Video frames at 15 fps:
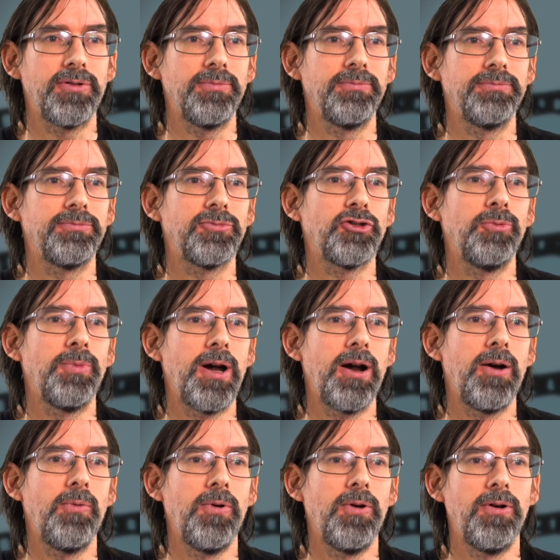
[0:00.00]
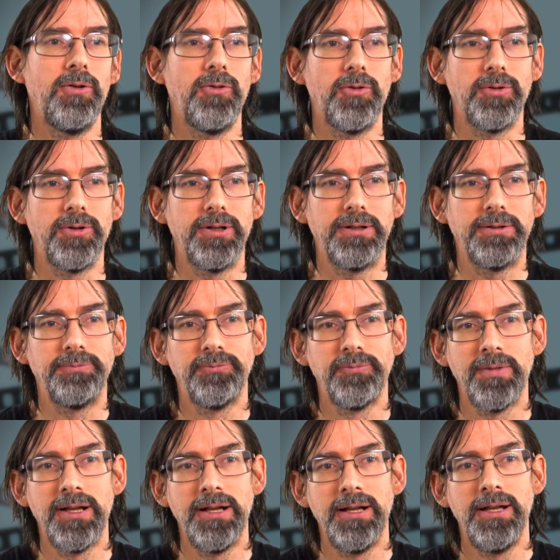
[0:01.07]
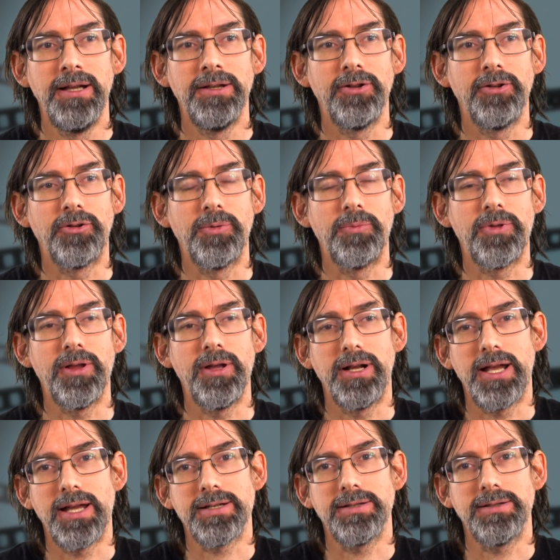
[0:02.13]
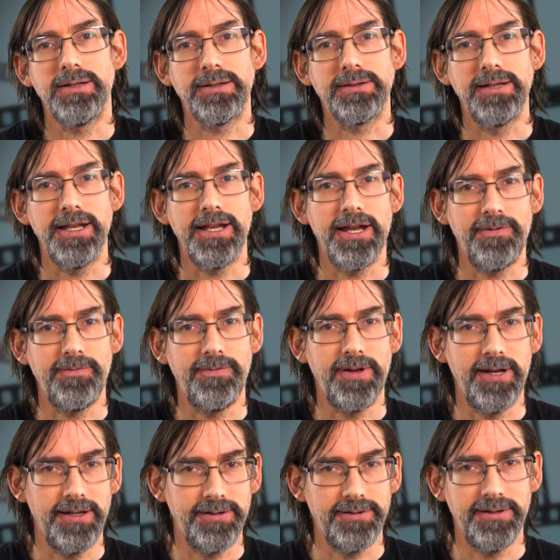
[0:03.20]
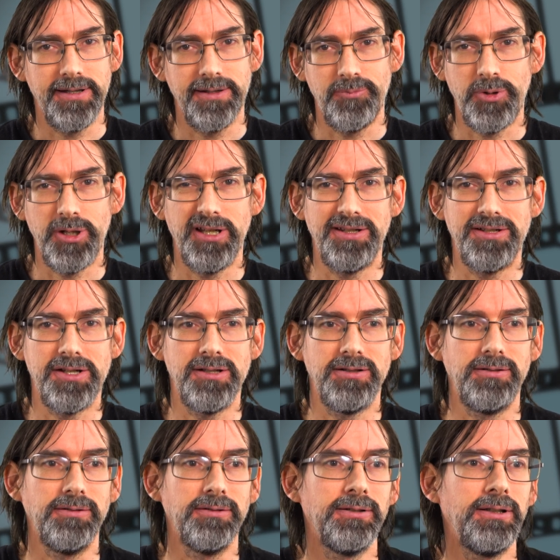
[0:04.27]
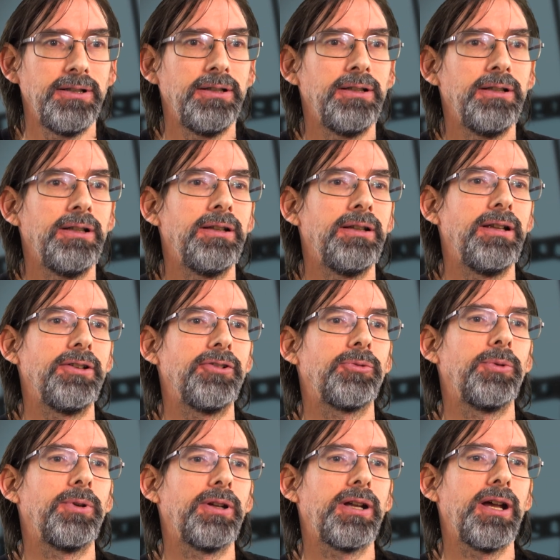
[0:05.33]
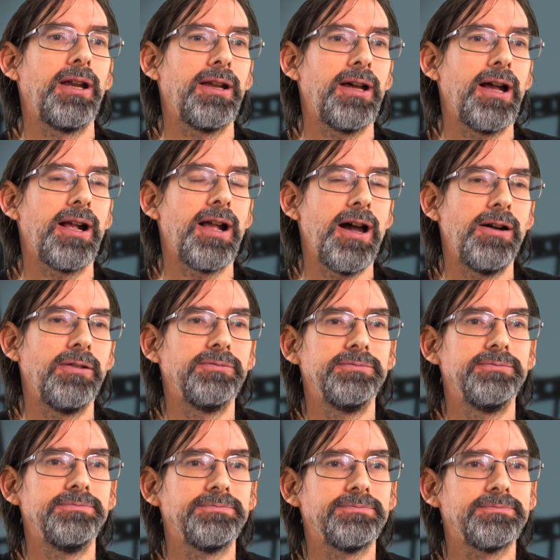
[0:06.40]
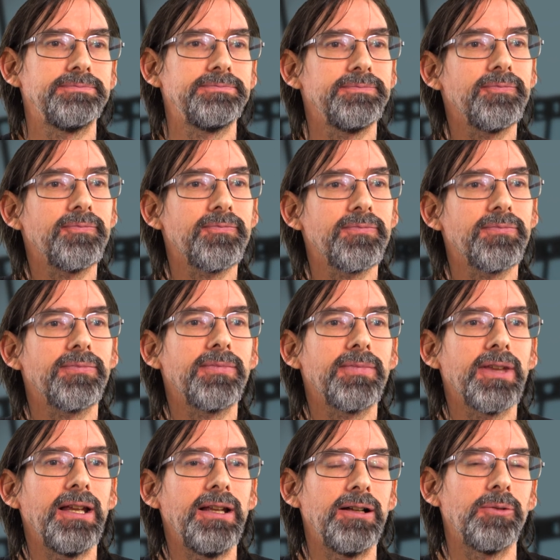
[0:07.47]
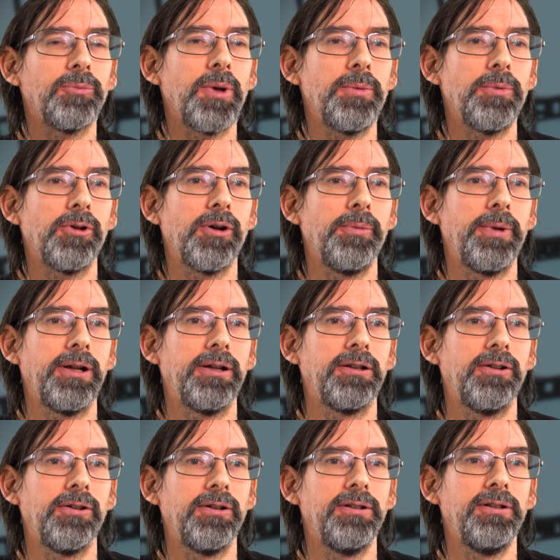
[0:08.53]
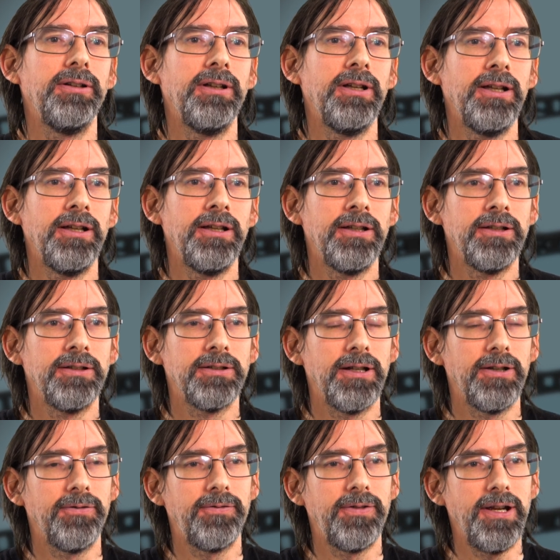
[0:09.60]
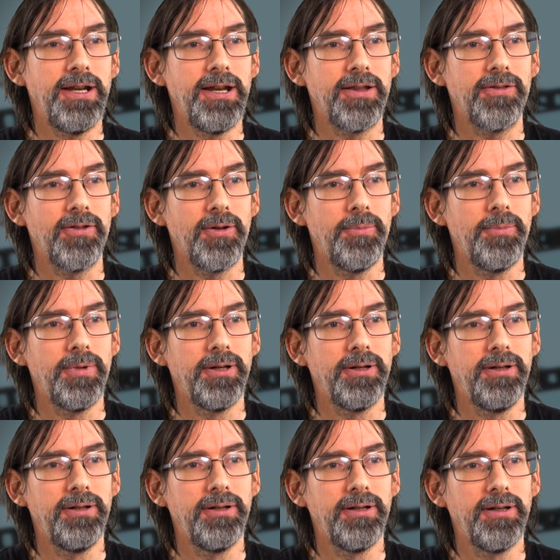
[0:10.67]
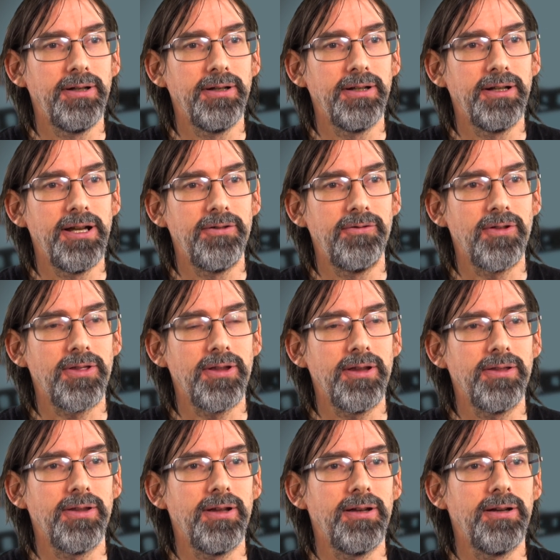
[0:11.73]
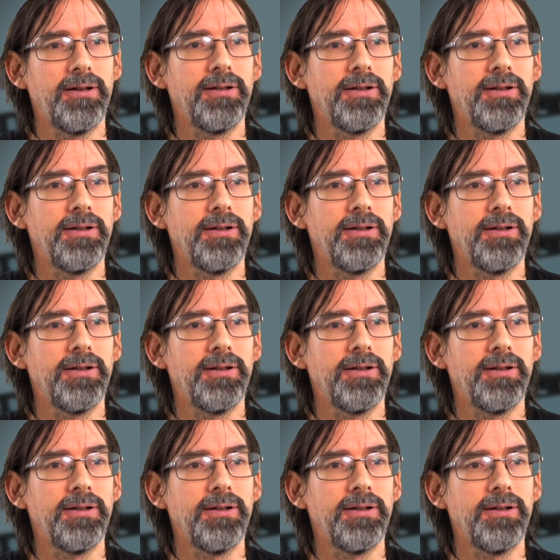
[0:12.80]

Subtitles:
them somehow, or or something. I guess they get fed. They're pretty chill. They just want to kind of hang out, and people coming along and feeding them and everything there.